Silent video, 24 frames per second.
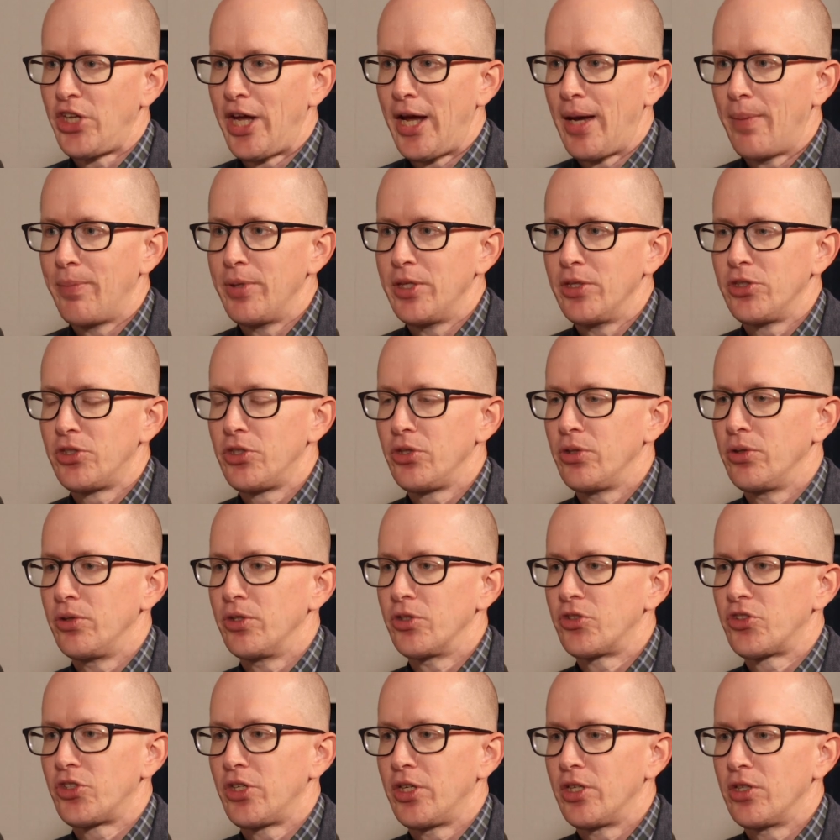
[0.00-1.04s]
tab into
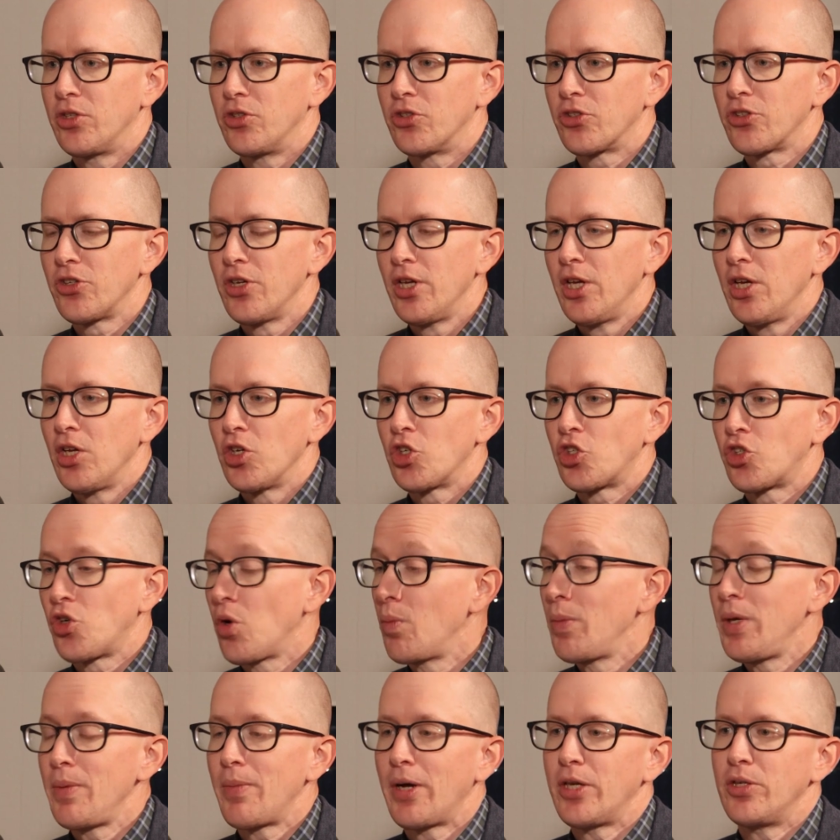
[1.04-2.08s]
that says, show
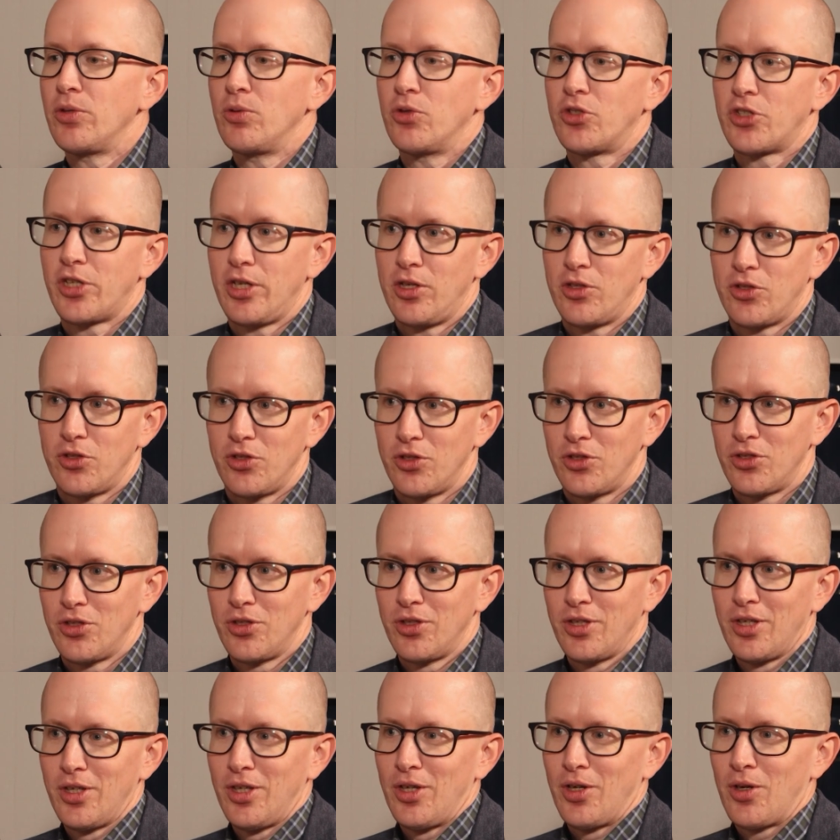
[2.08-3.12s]
me my use cases,
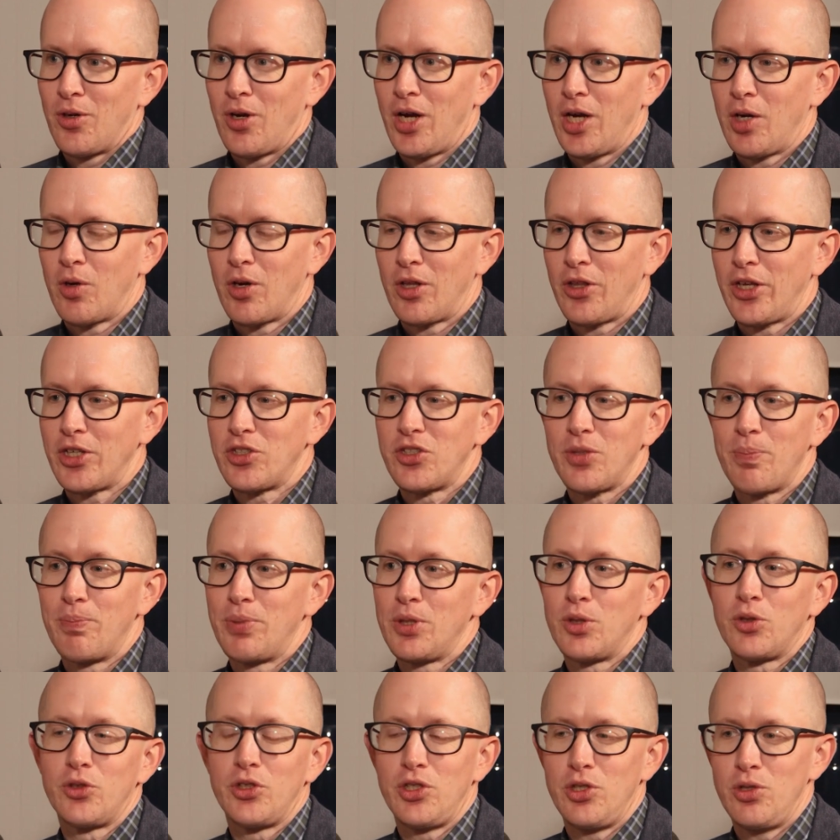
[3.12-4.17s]
right? Or I'd like to
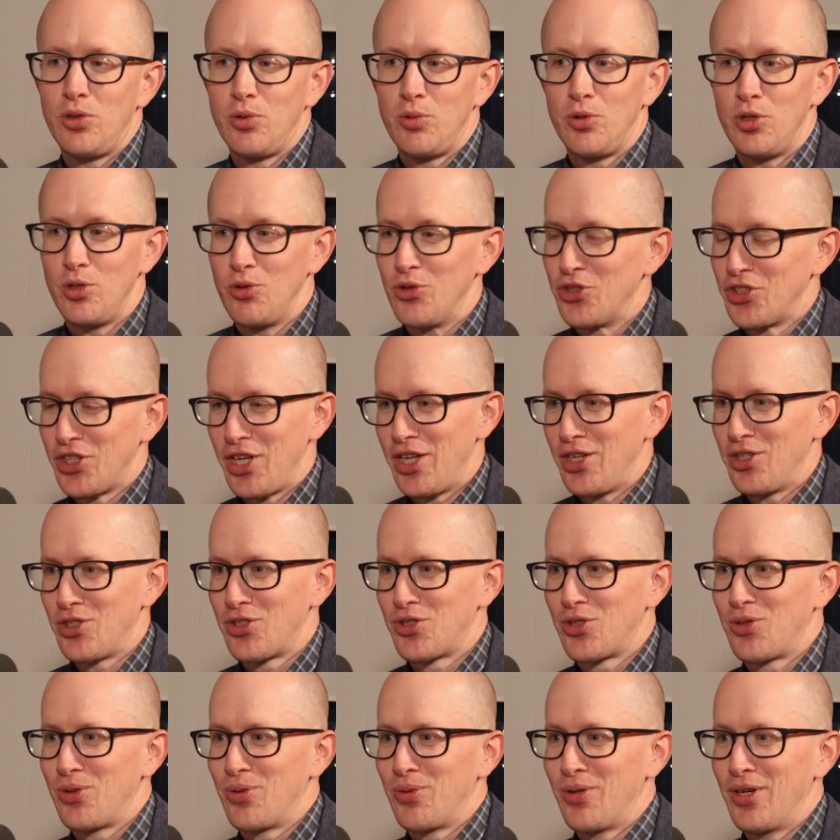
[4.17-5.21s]
build a new use
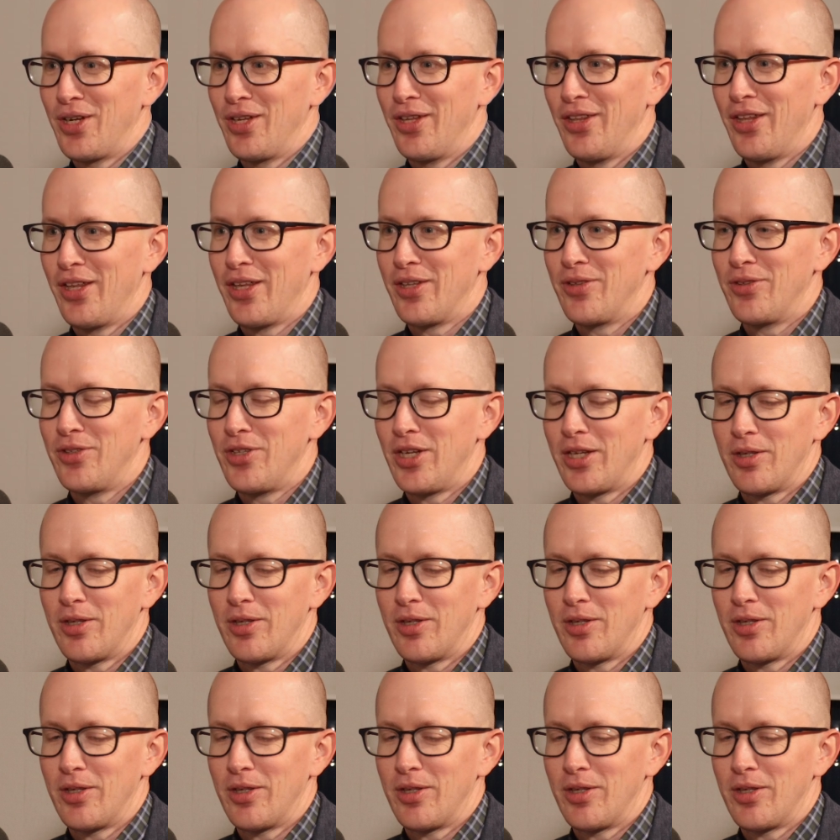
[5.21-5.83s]
case, right?